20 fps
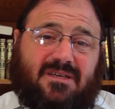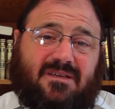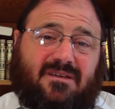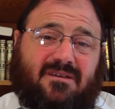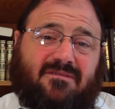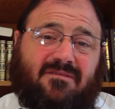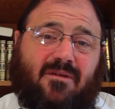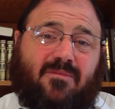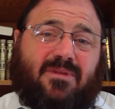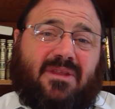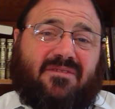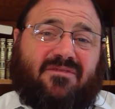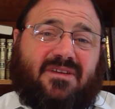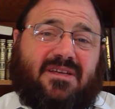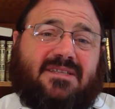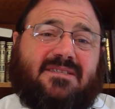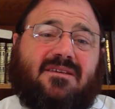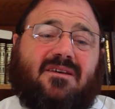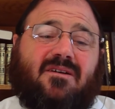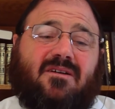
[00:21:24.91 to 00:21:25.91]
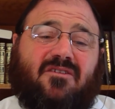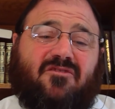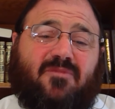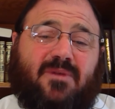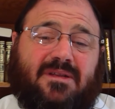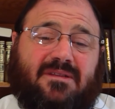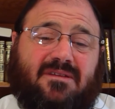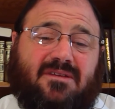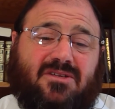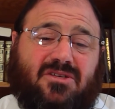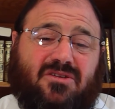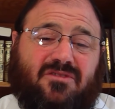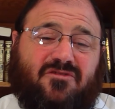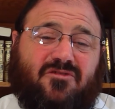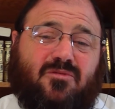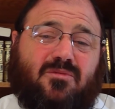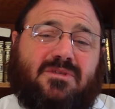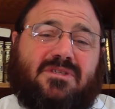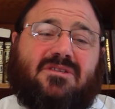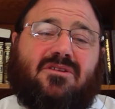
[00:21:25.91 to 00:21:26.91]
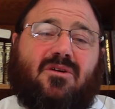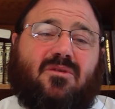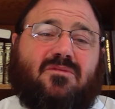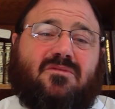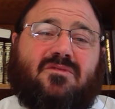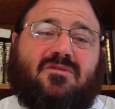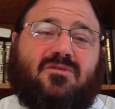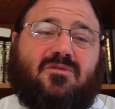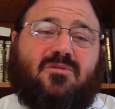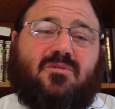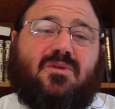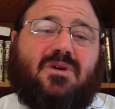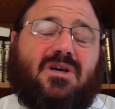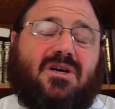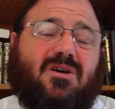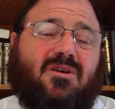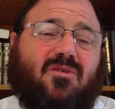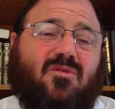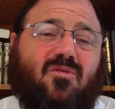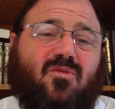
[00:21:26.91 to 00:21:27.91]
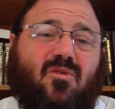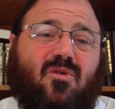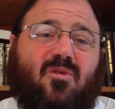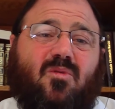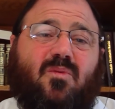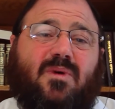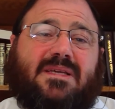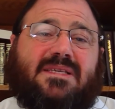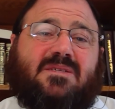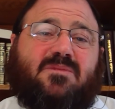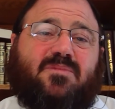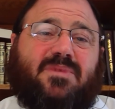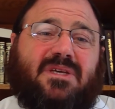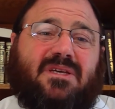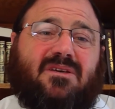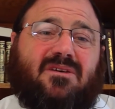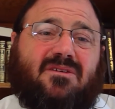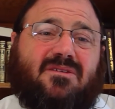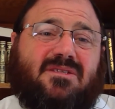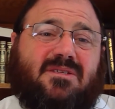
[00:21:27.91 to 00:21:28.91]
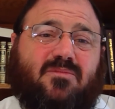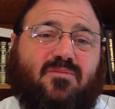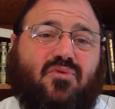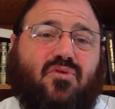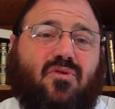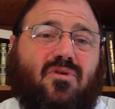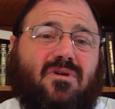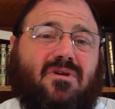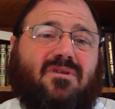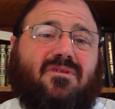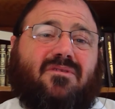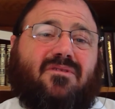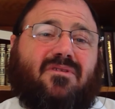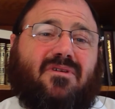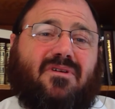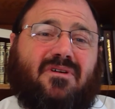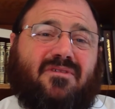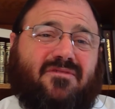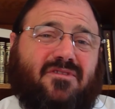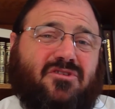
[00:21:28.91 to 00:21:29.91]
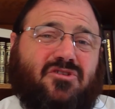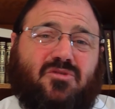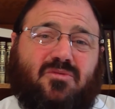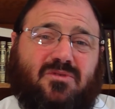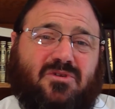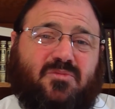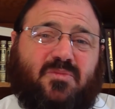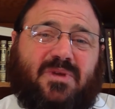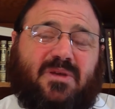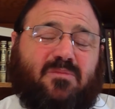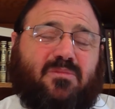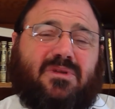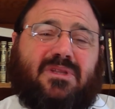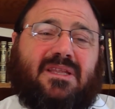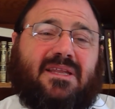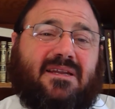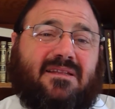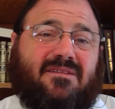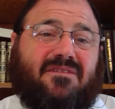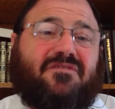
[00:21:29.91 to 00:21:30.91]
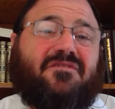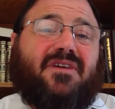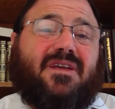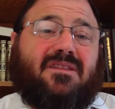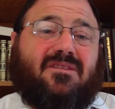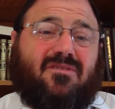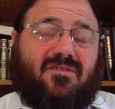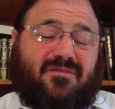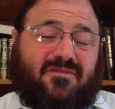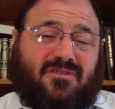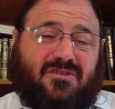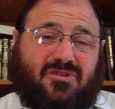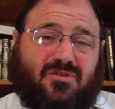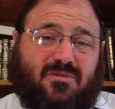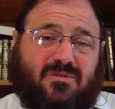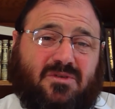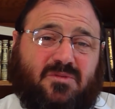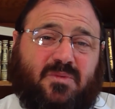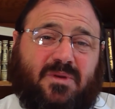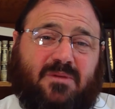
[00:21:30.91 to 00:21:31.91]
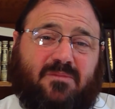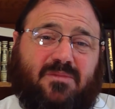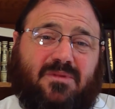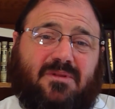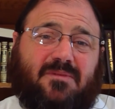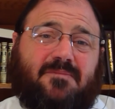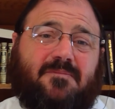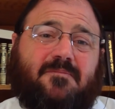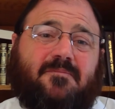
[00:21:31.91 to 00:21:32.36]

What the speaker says: the Reb Levi Yitzchak of Baditchev, who was known to always be a supporter of the Jewish people and a defender of the Jewish people.